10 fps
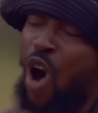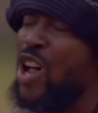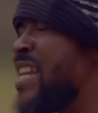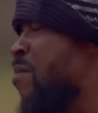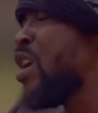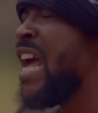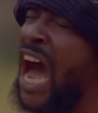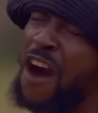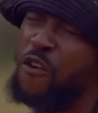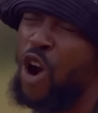all the money
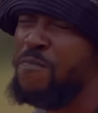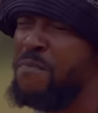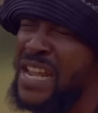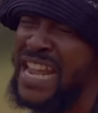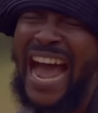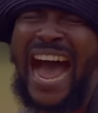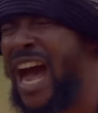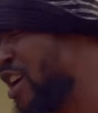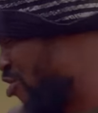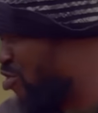I have on me
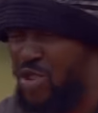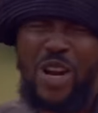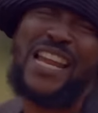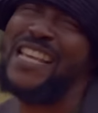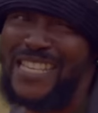are dollars.